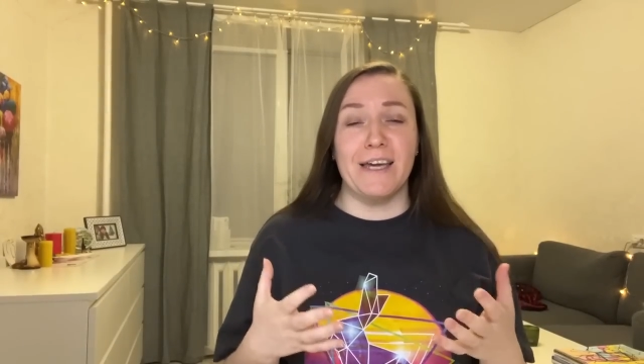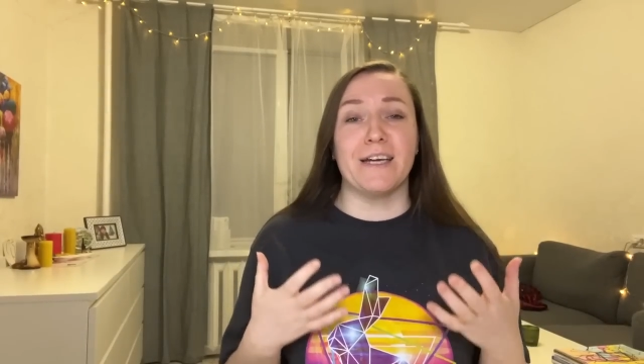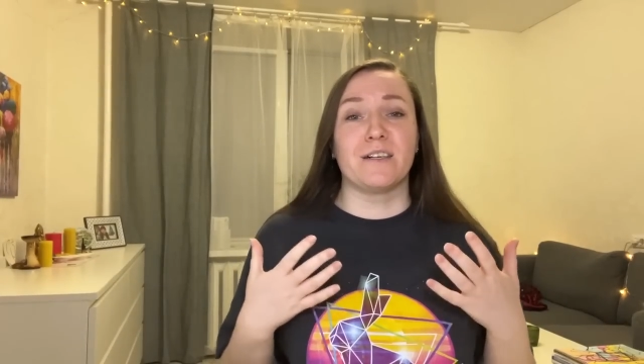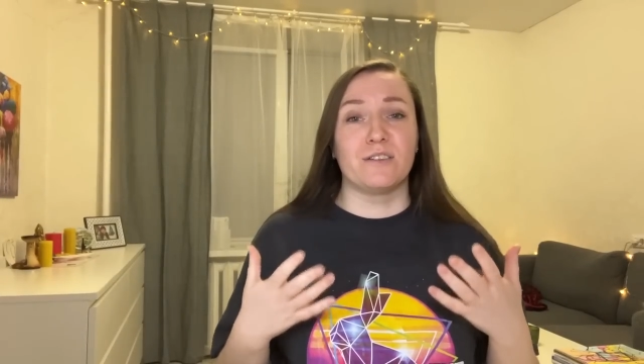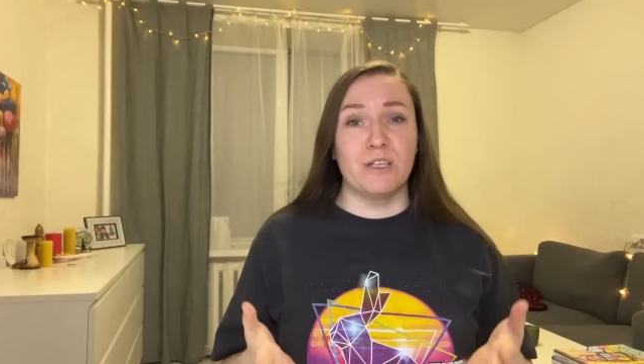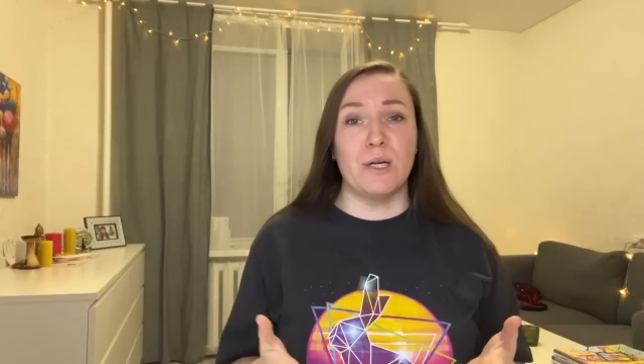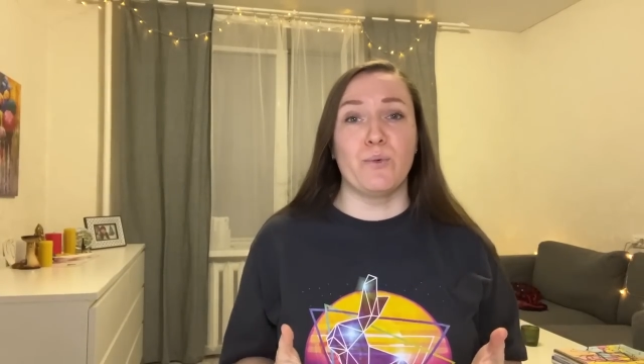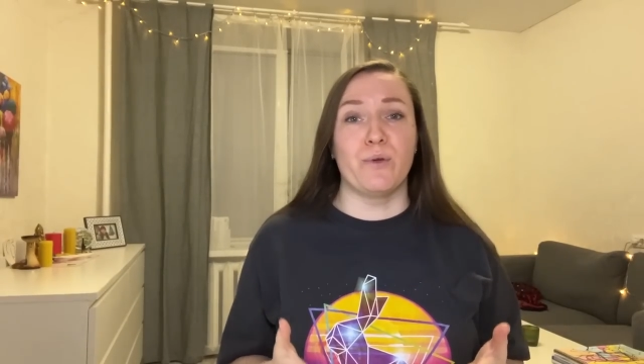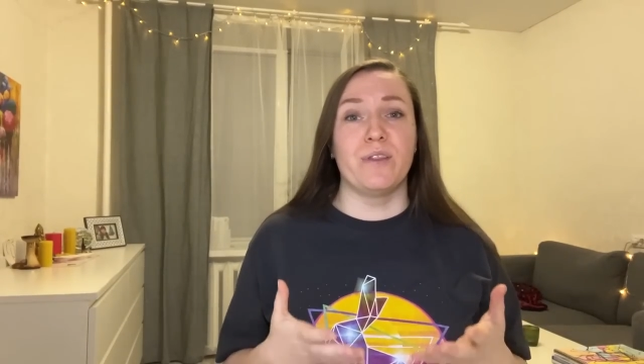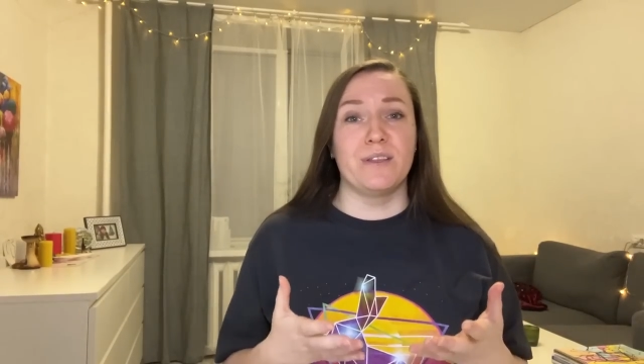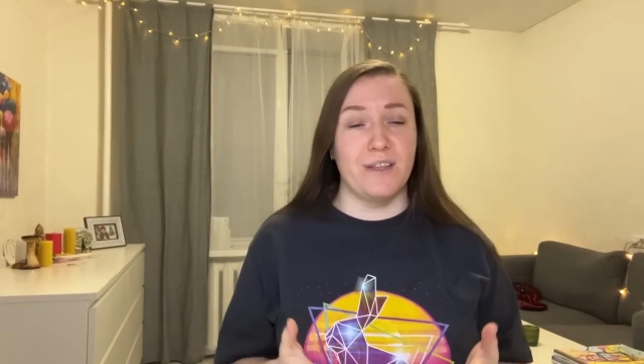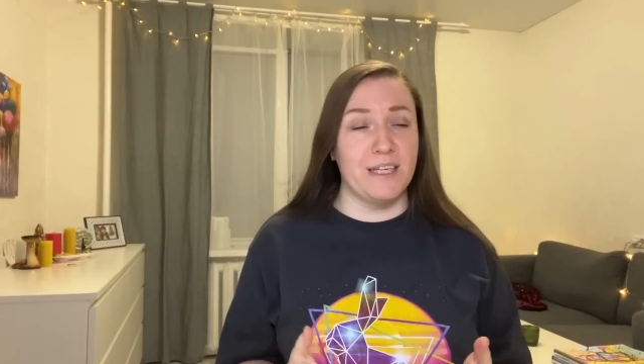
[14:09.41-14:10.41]
agree
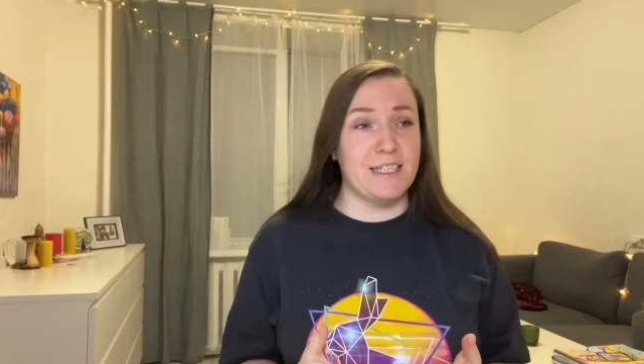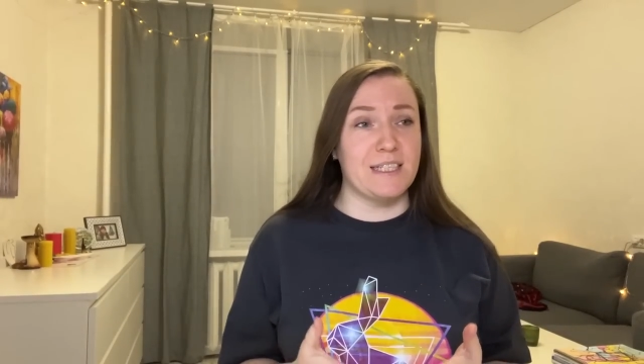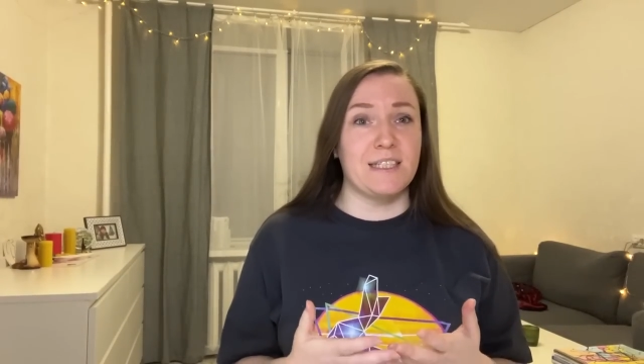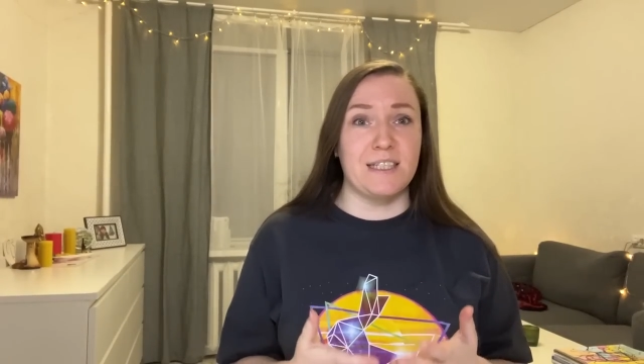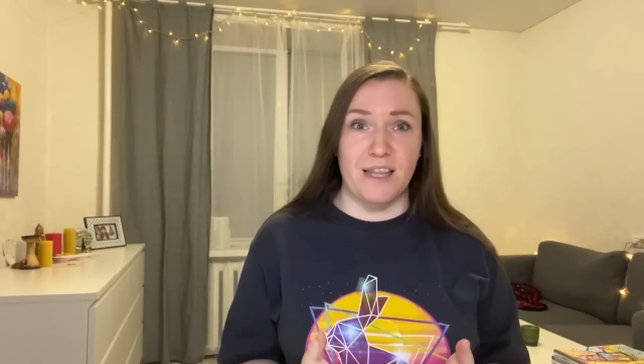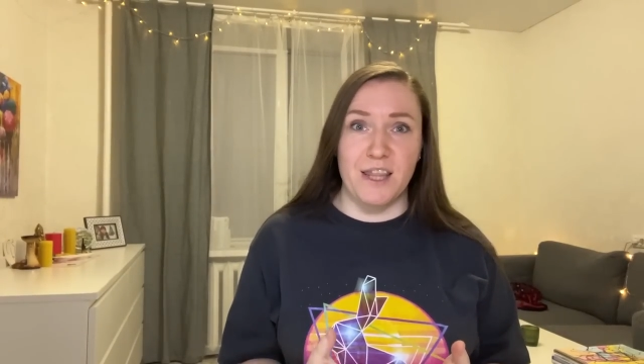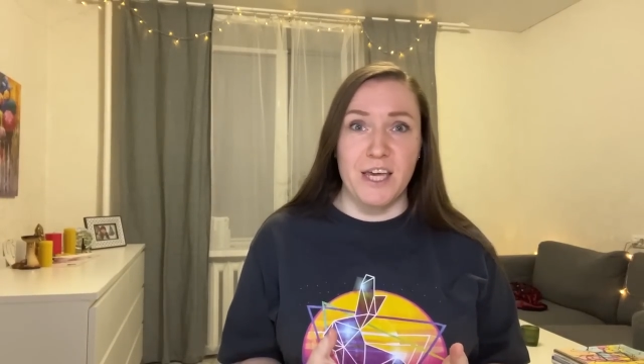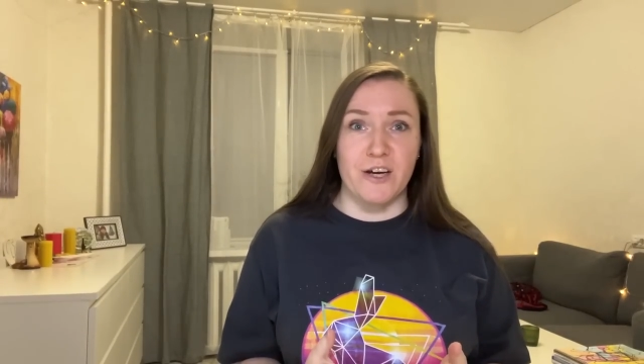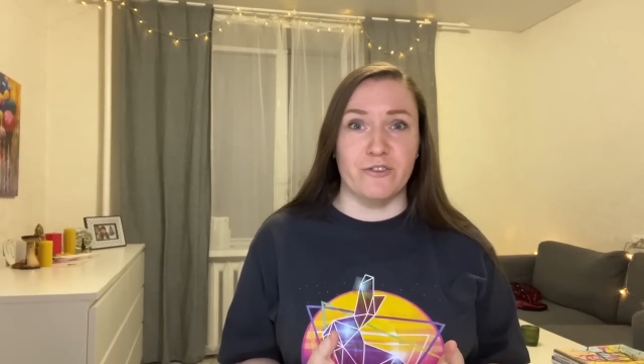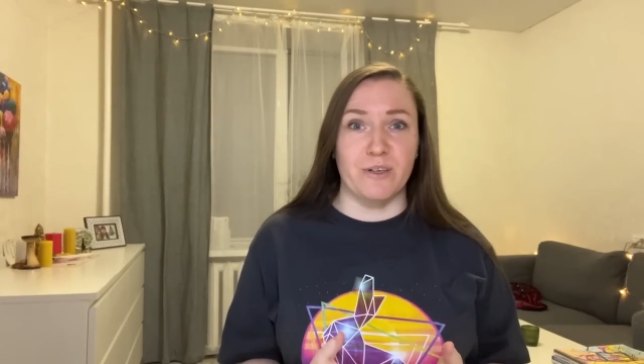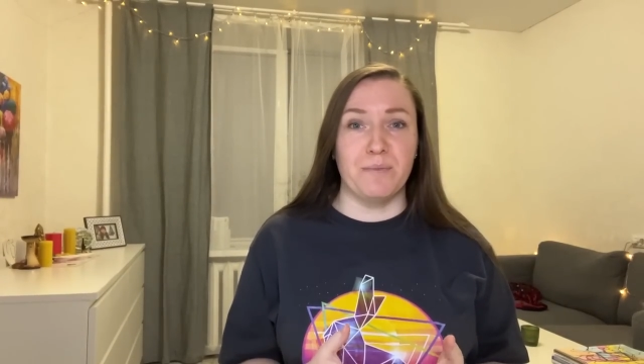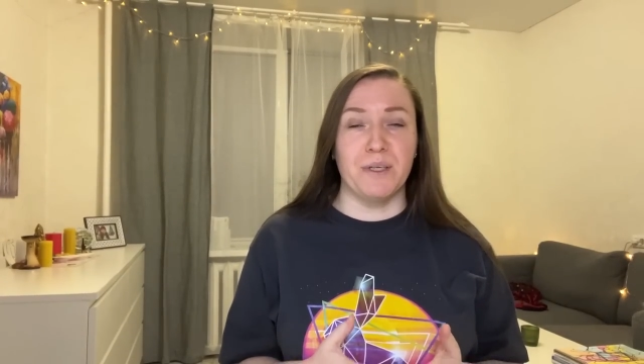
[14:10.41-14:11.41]
with this
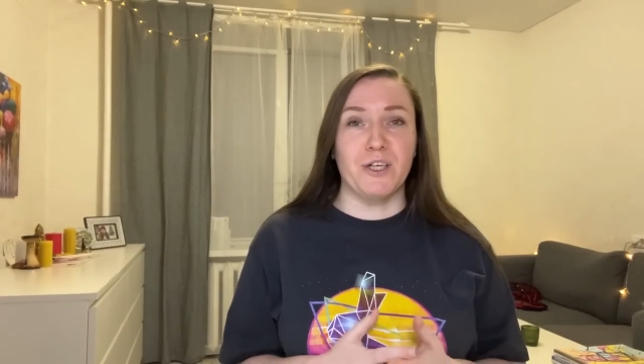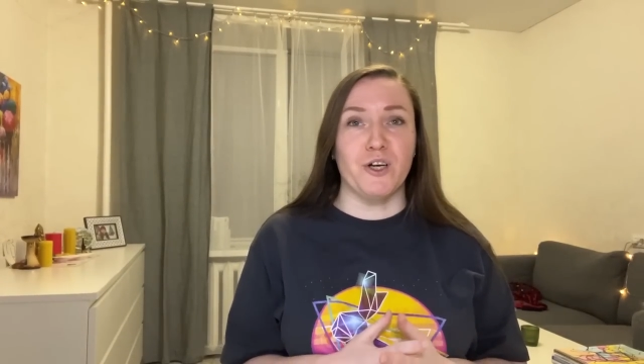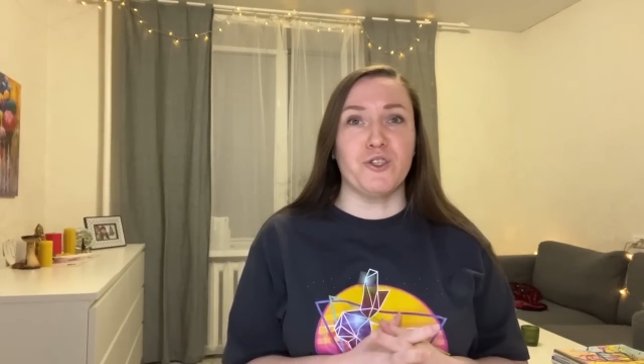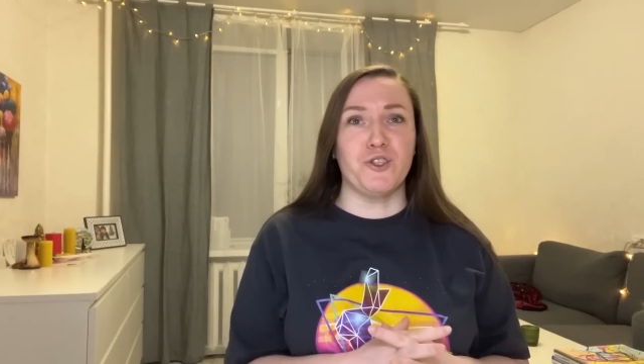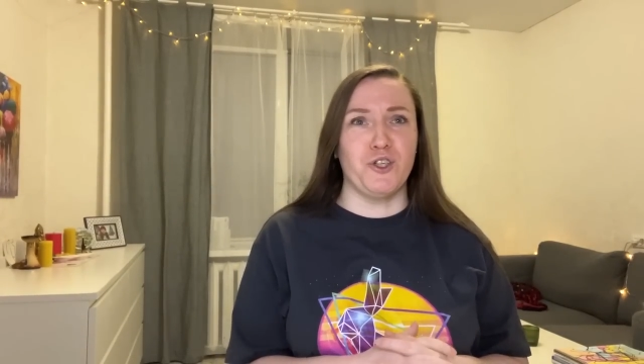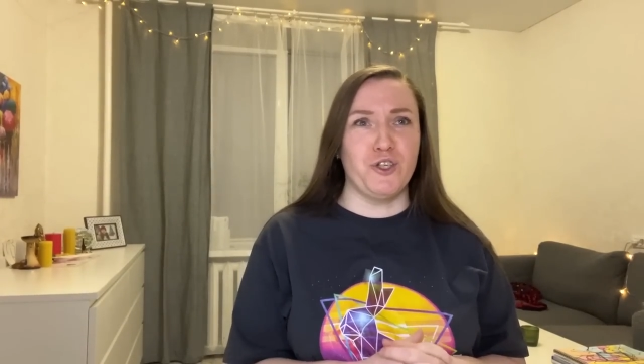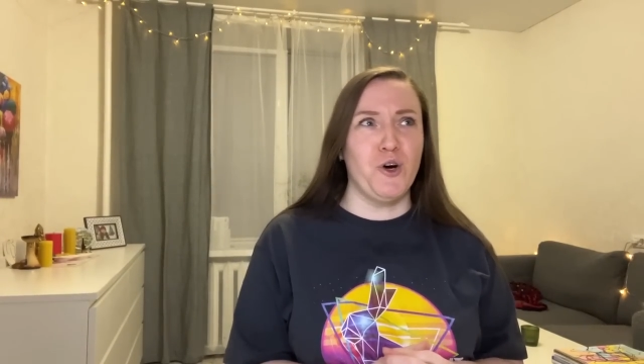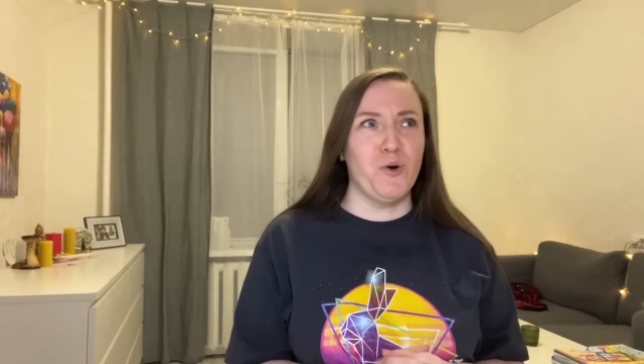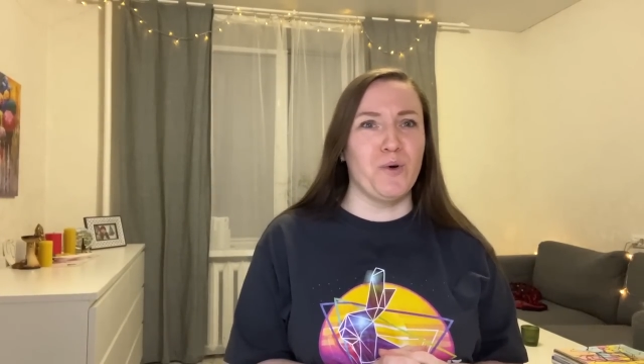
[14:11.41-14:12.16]
theory because, you know,